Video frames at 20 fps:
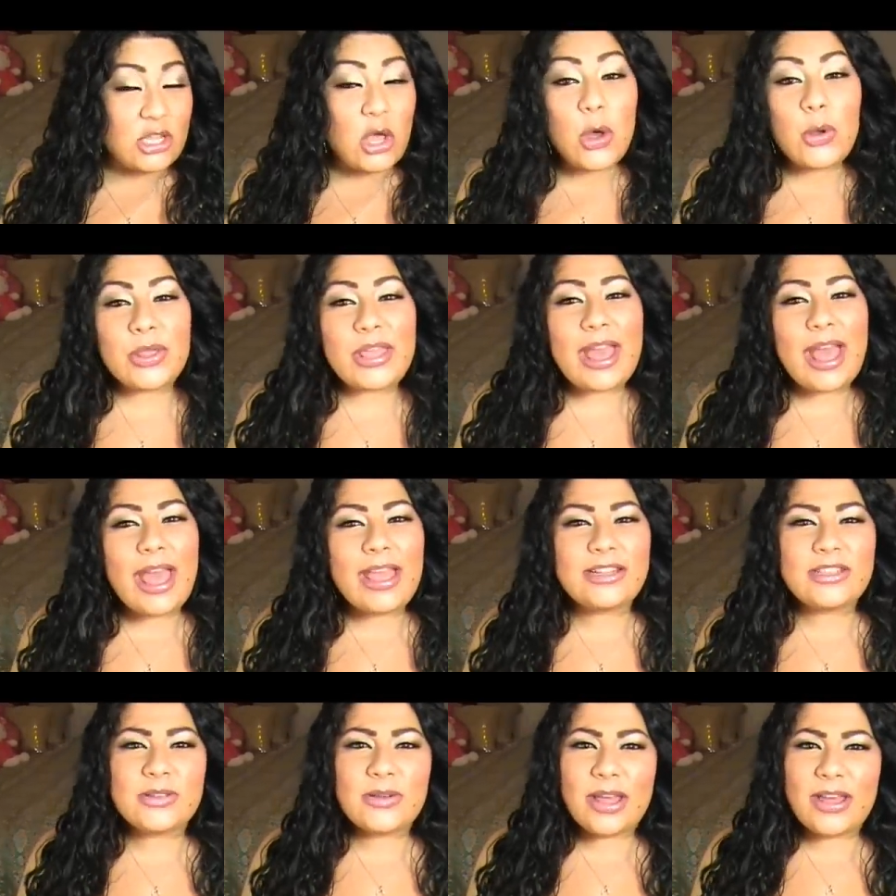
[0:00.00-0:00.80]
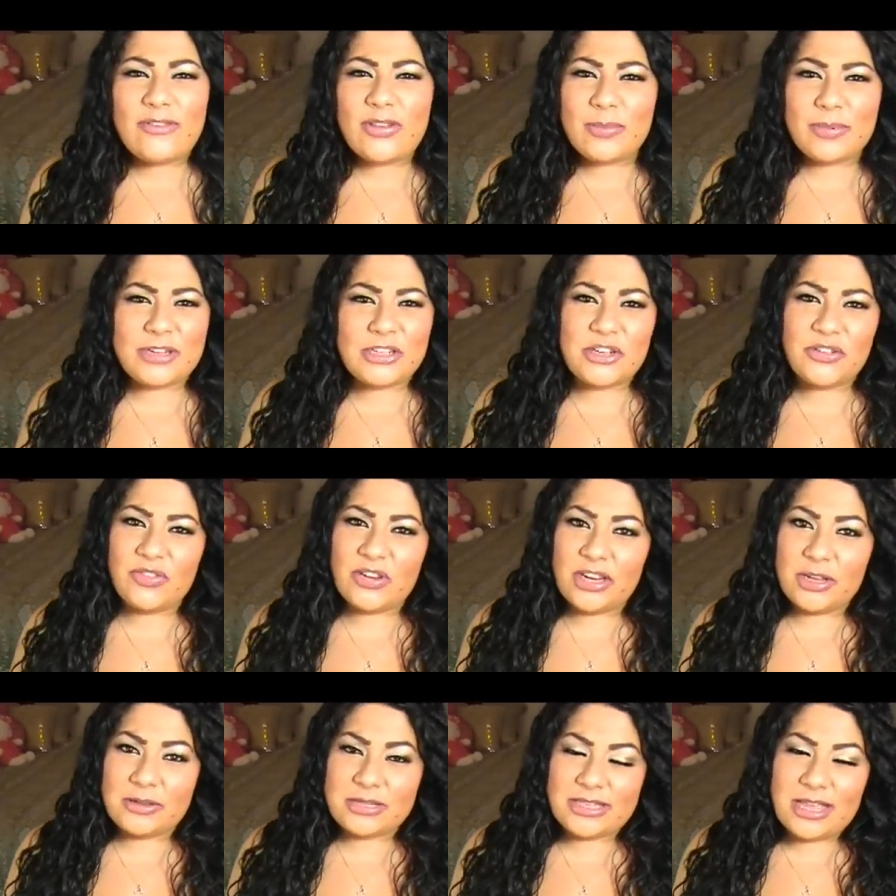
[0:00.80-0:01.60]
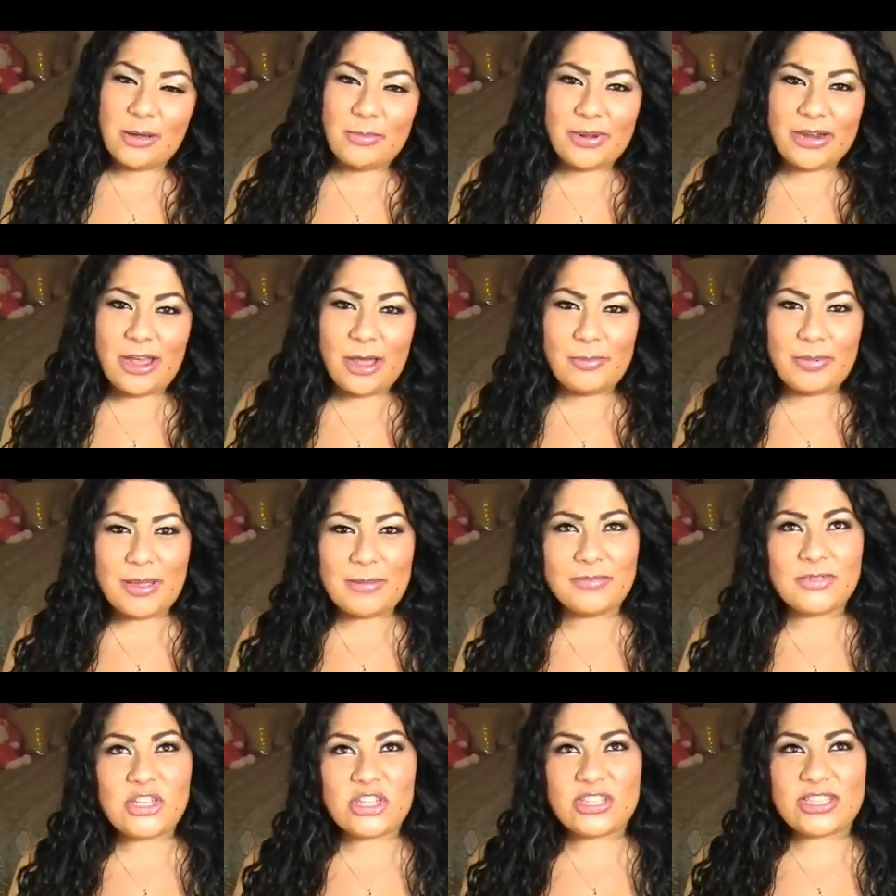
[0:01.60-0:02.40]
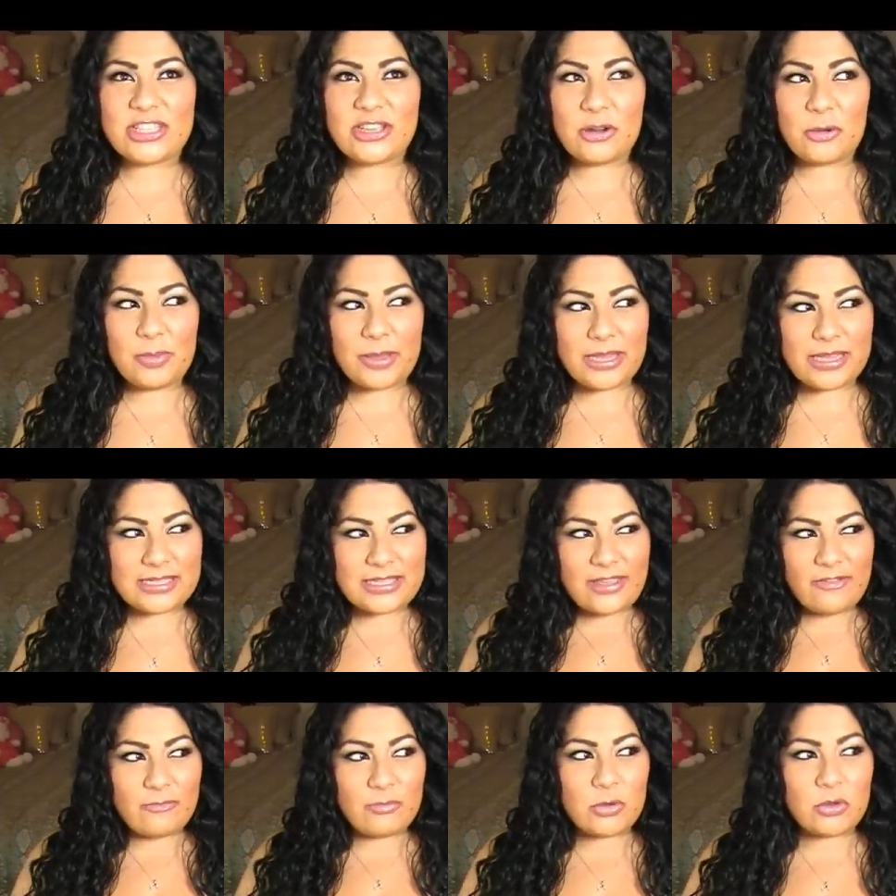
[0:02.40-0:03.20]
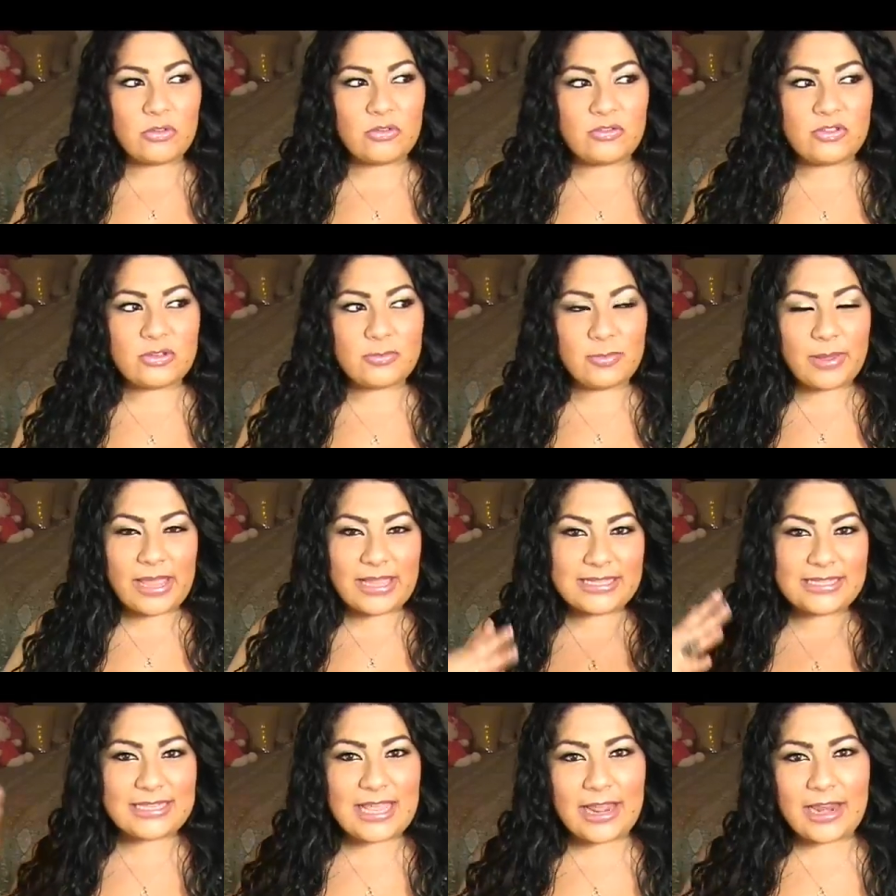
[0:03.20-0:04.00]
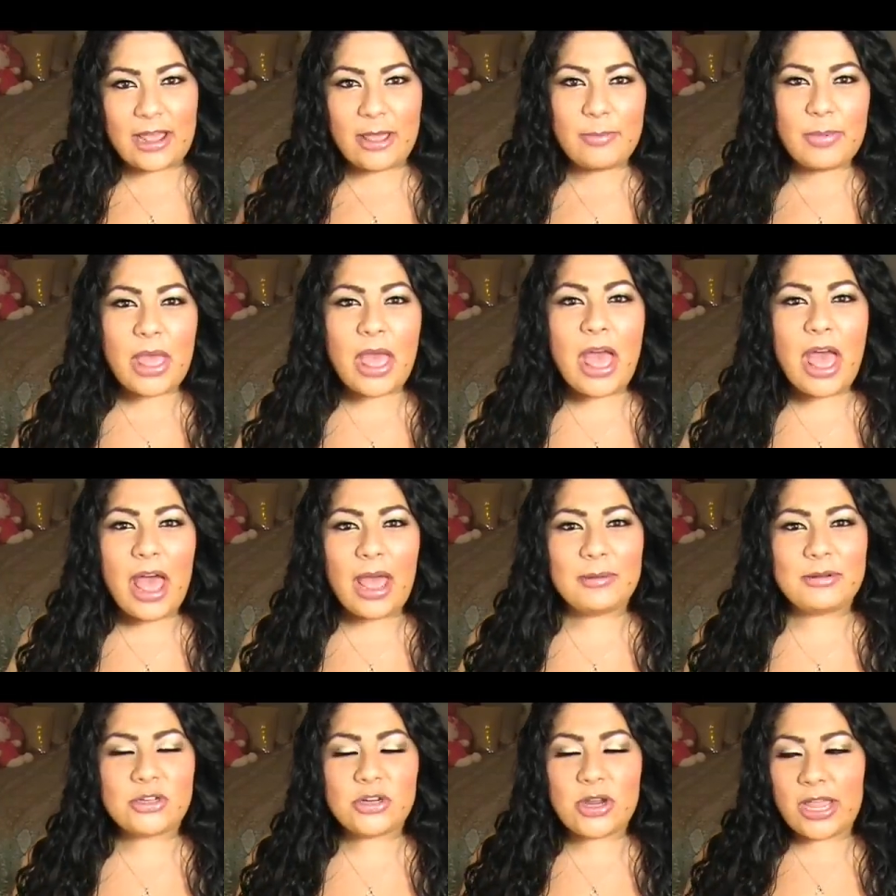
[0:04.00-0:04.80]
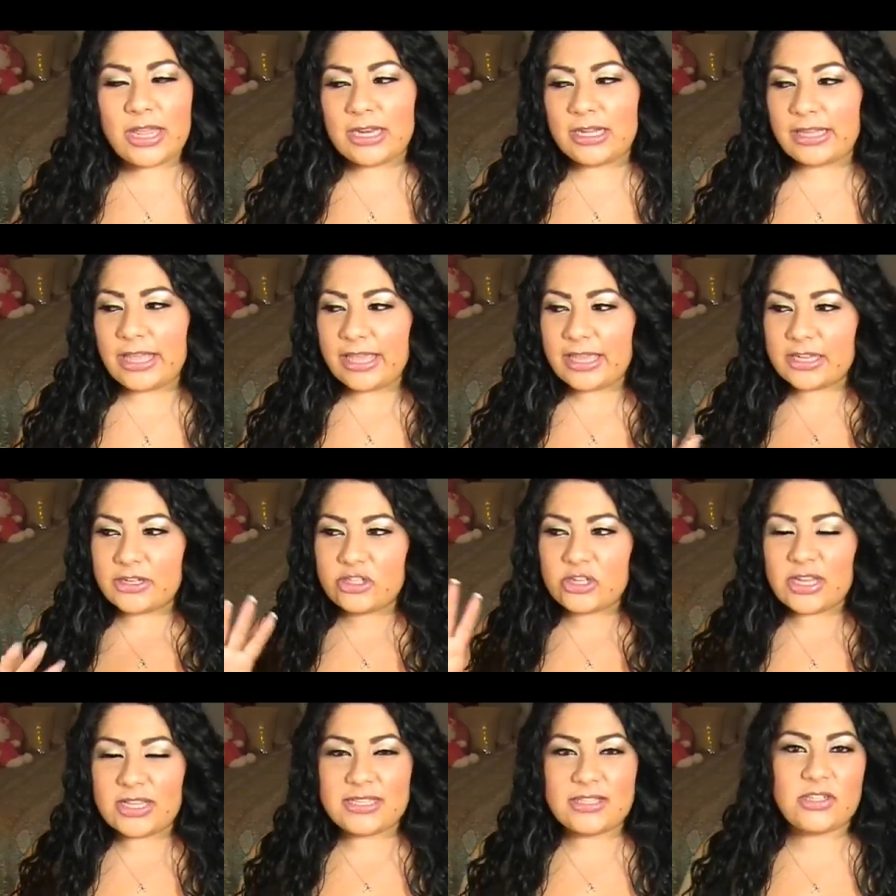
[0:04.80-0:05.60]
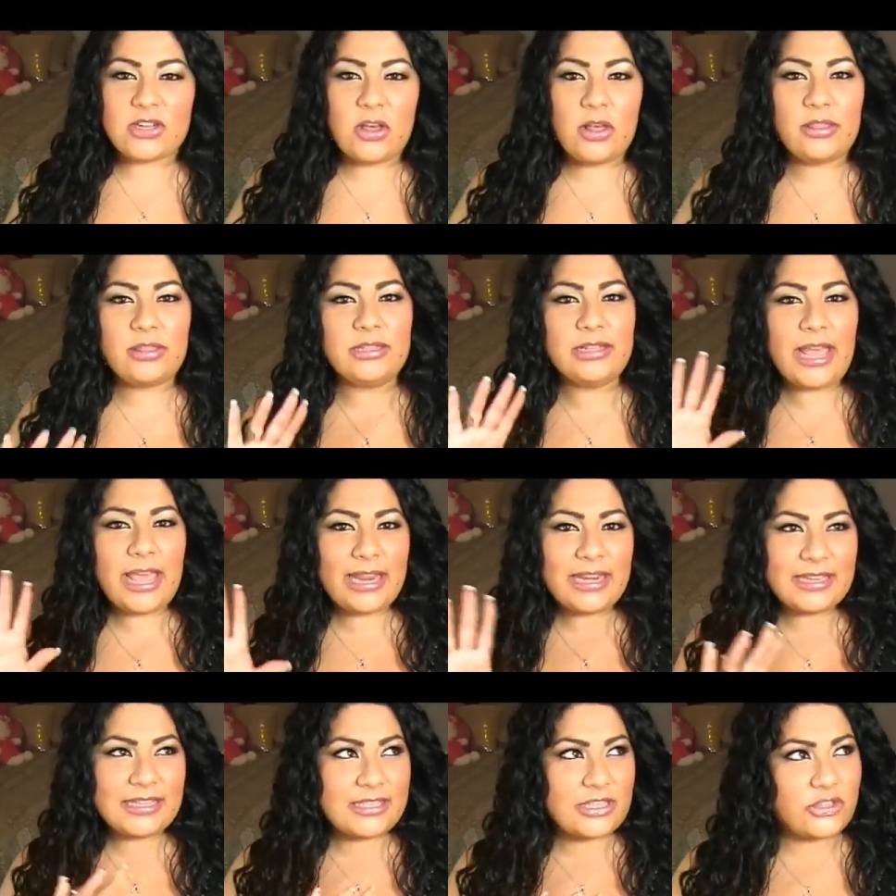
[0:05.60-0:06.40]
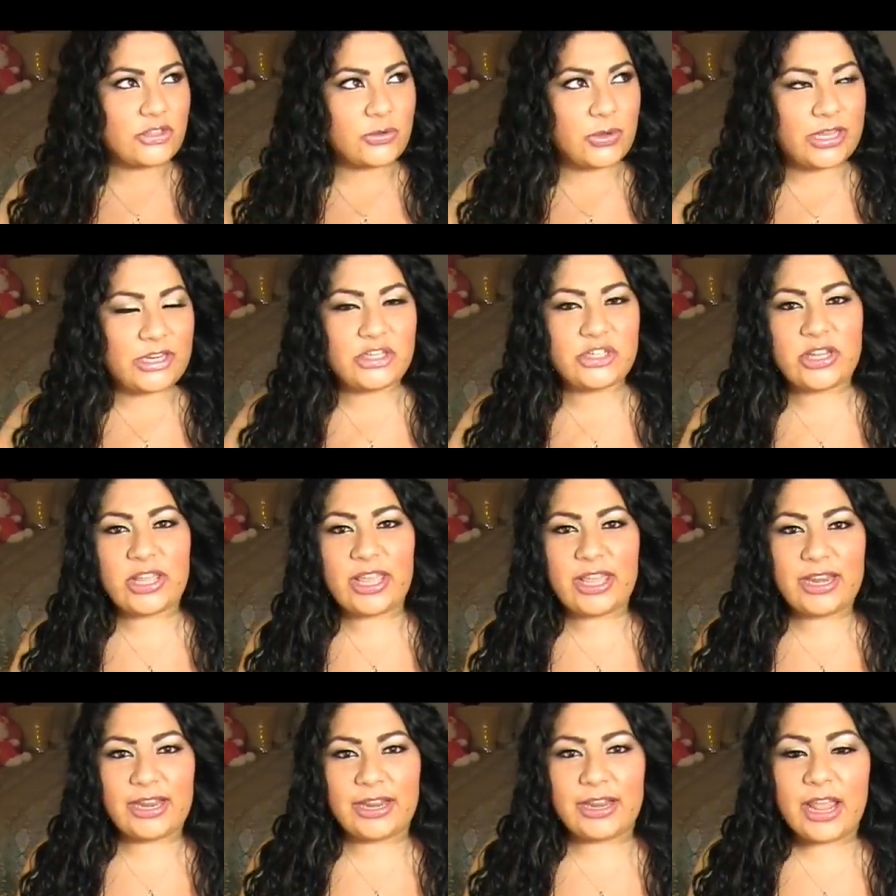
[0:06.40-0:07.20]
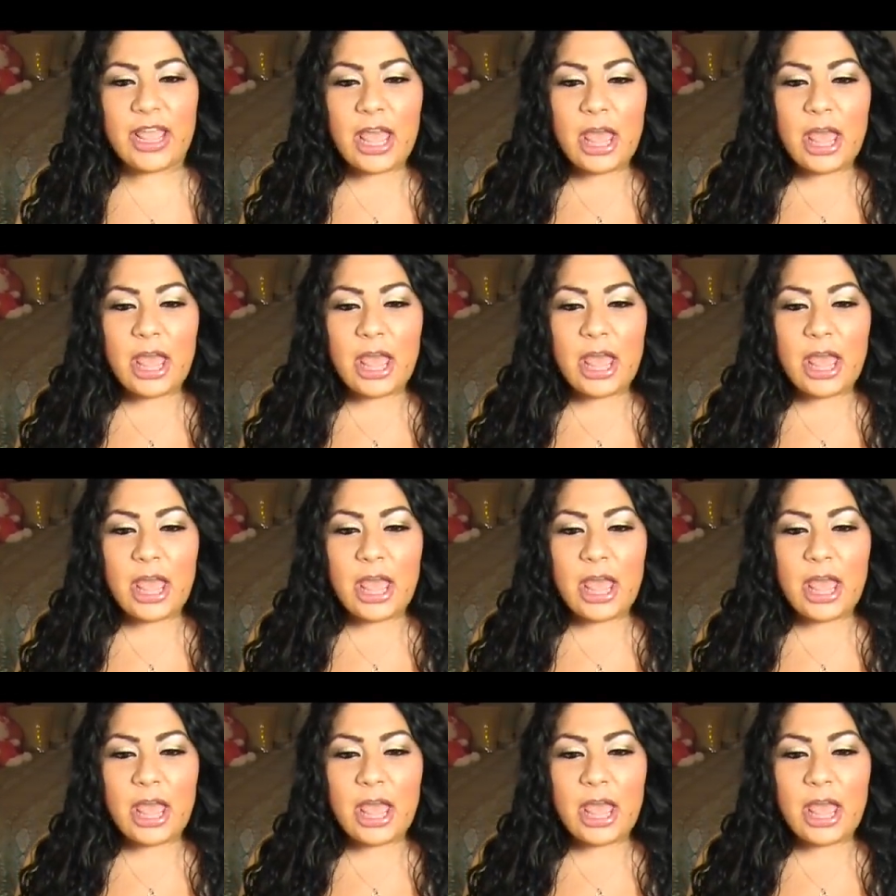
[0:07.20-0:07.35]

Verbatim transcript: Oh yeah, I do have a bunch of videos coming up. I'm just, you know, because I've moved my setup, I'm trying to like adjust all the lighting situation and